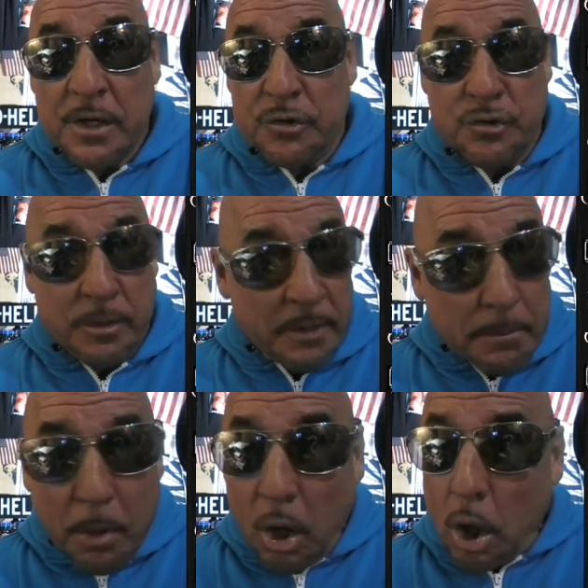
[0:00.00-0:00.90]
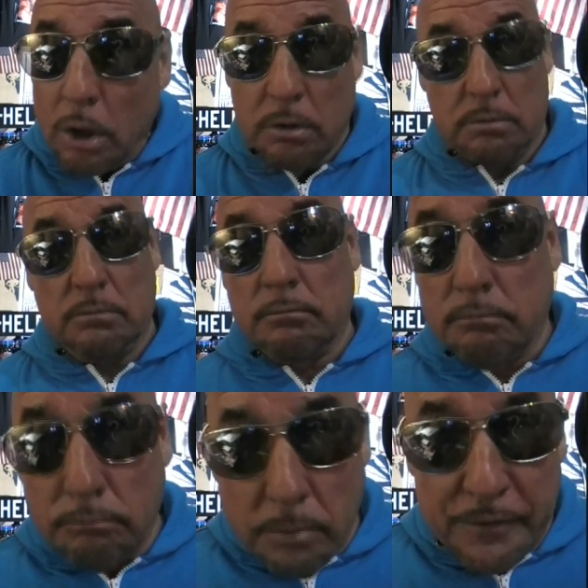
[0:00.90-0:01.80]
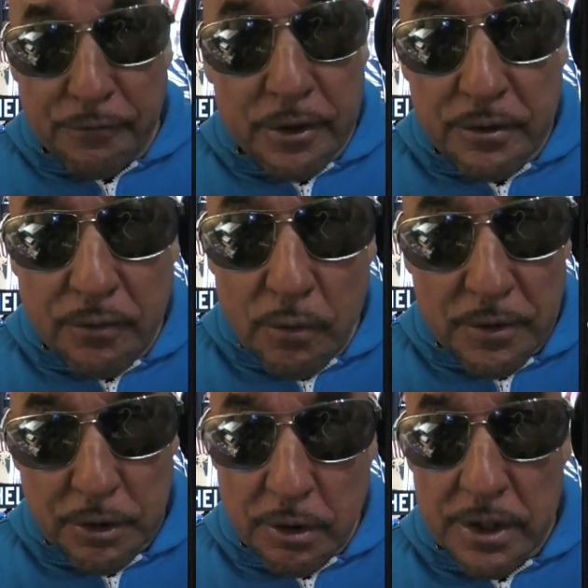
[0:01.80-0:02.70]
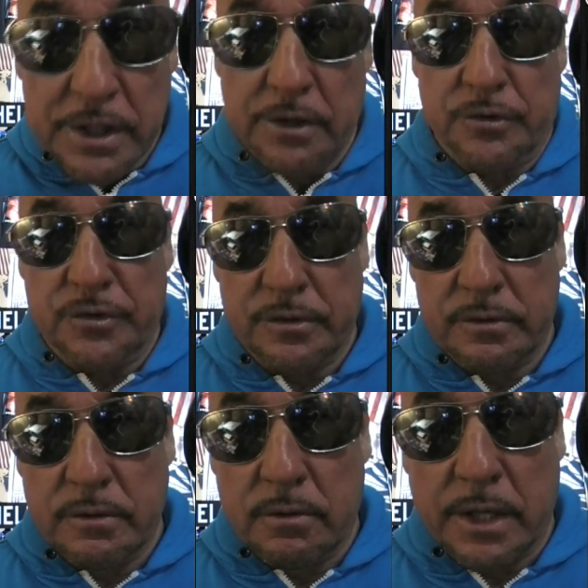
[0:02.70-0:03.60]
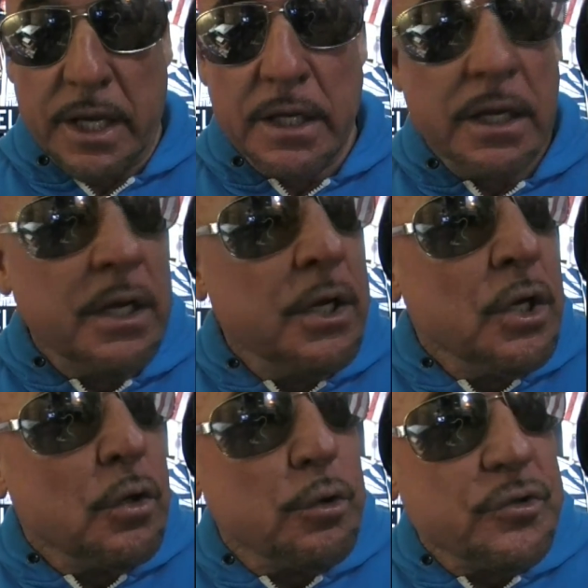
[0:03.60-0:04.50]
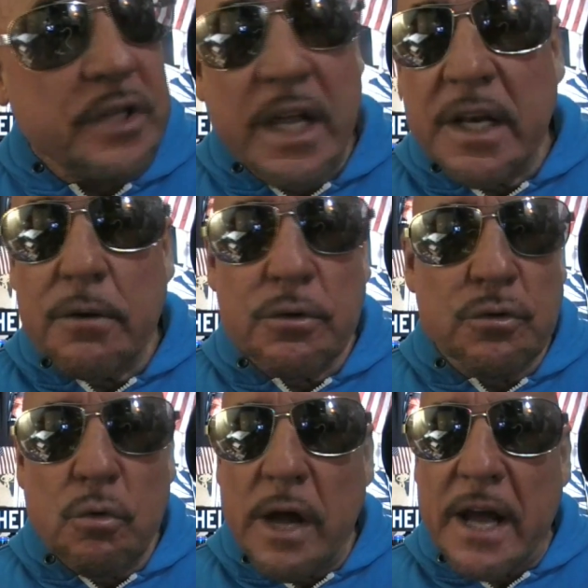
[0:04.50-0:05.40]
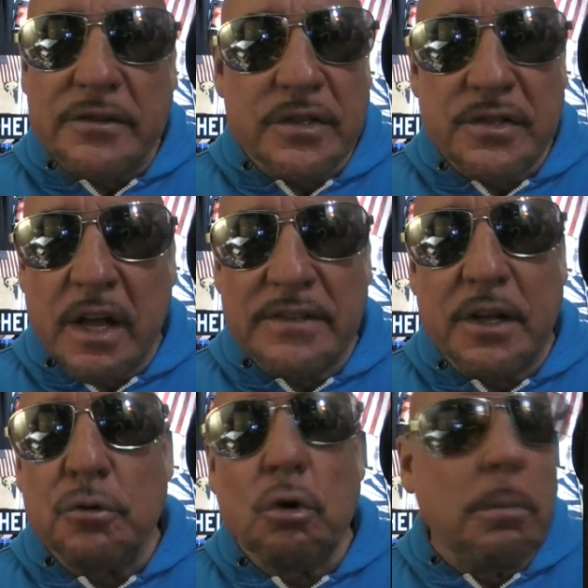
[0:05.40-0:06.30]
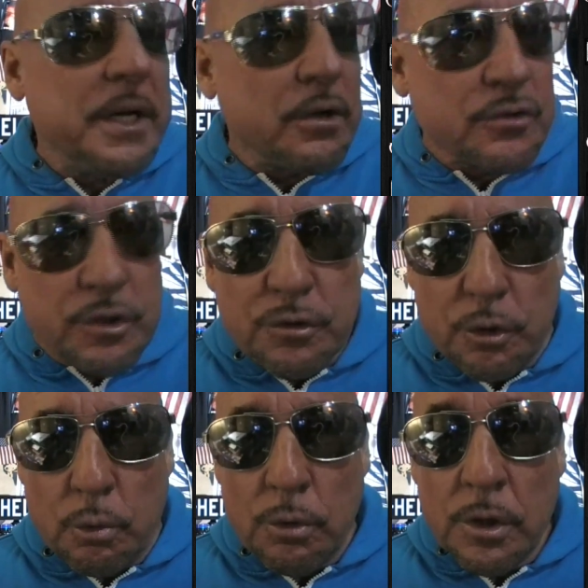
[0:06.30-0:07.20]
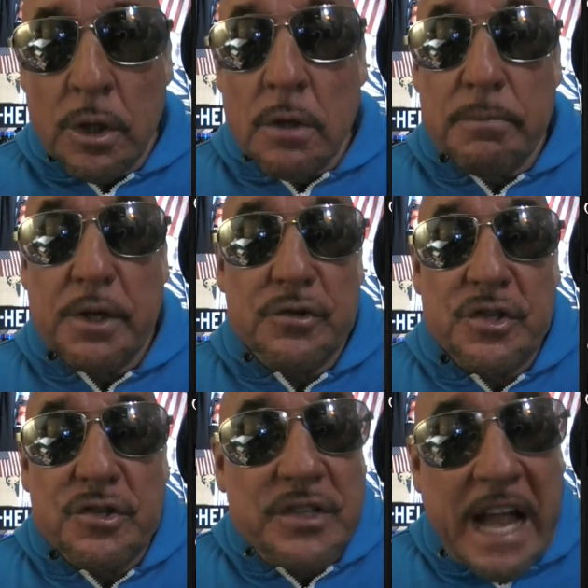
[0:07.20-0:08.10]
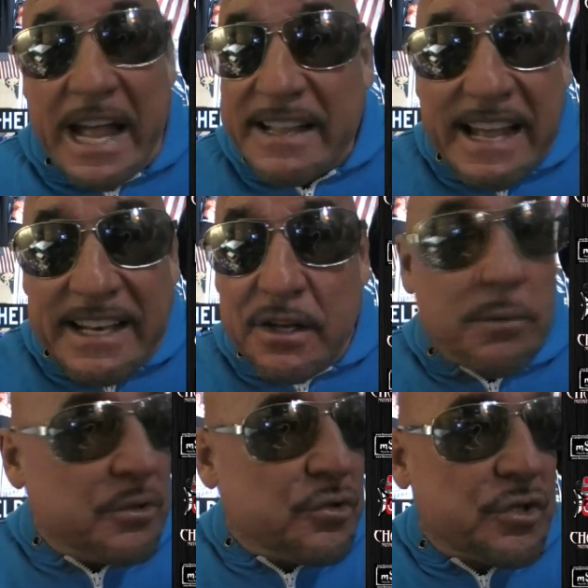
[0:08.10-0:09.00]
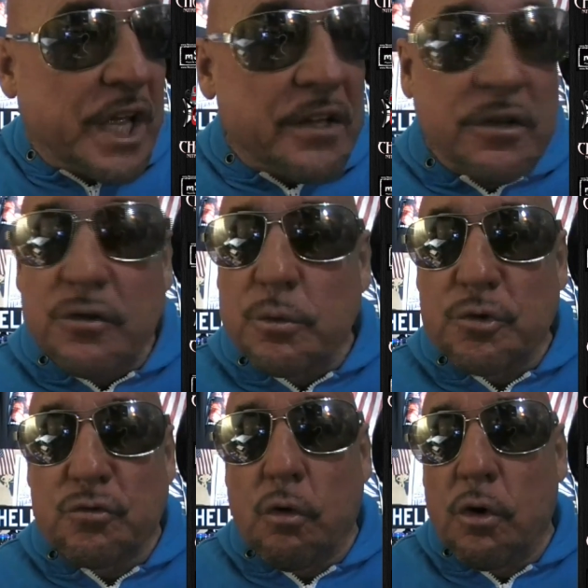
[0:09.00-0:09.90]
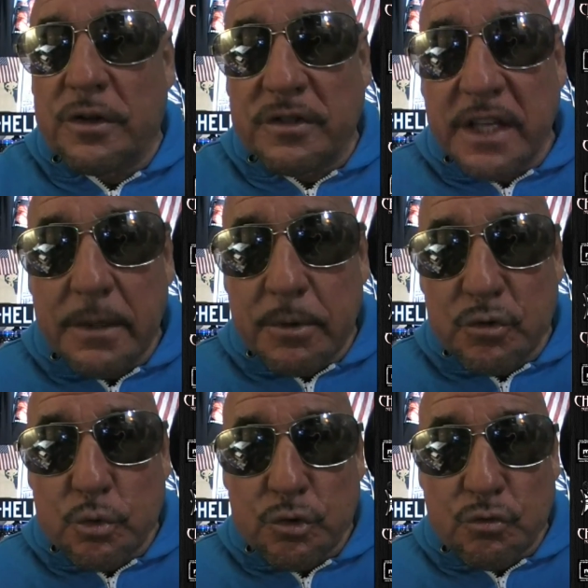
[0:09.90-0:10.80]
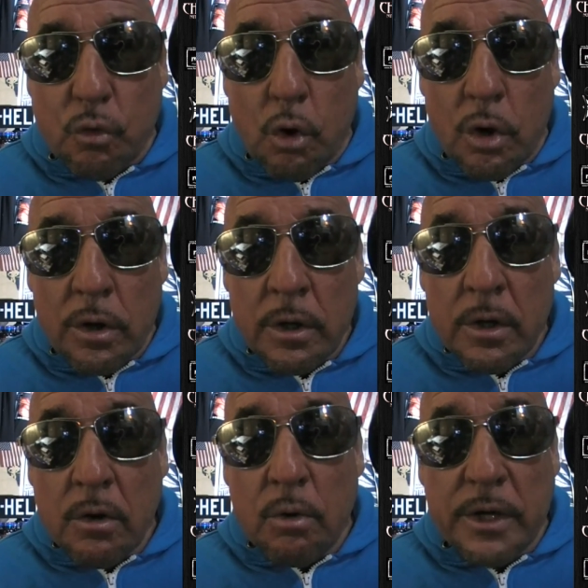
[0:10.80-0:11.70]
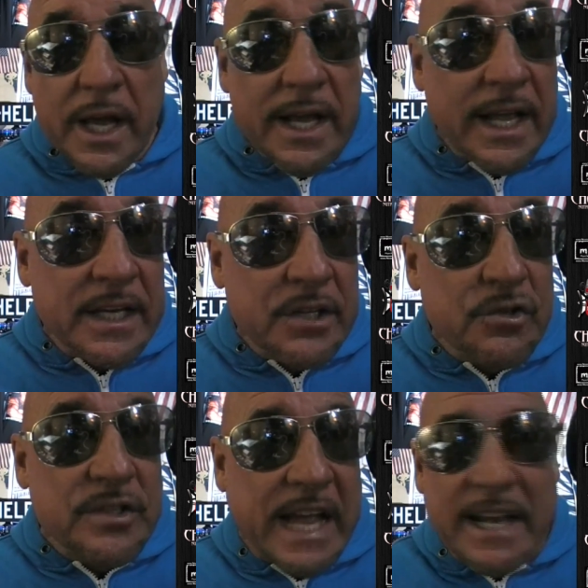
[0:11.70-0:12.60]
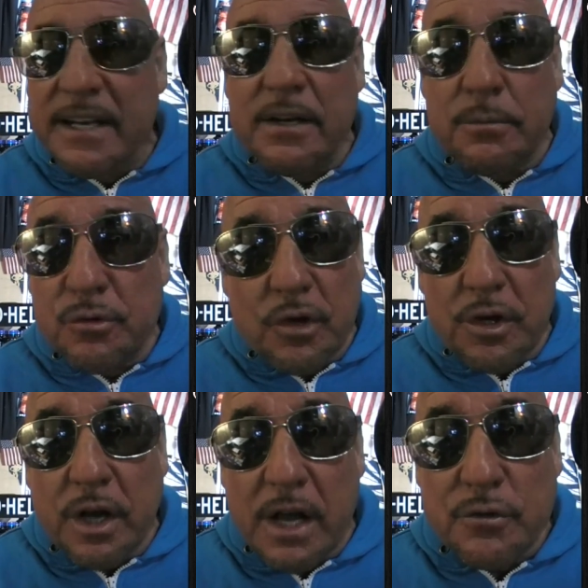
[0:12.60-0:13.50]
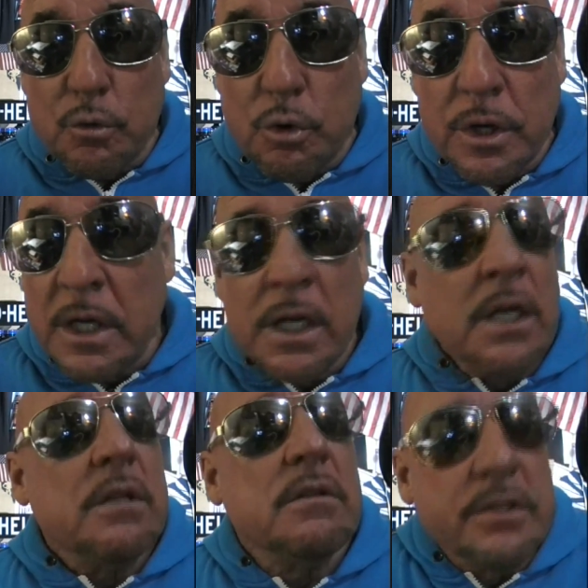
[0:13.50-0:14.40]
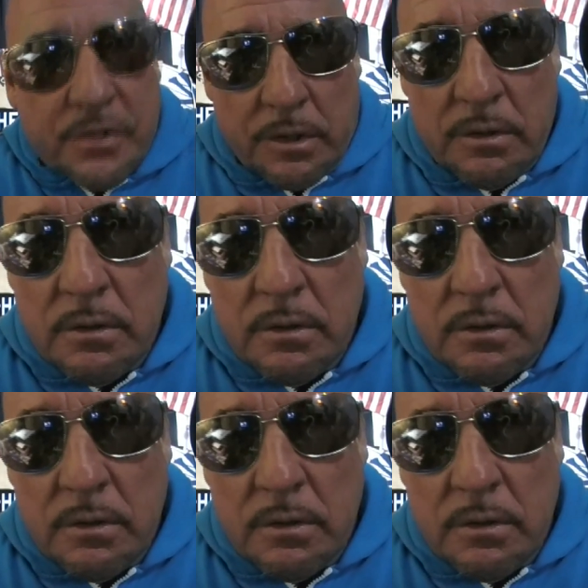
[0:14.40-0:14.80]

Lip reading: Jimmy the Bull, my friend of over 30 years, okay, could stand here and do exercise that nobody else could do because he just had that in him. His tendons were strong, his ligaments were strong, okay, and he just had it in him. There's other guys who could. Listen,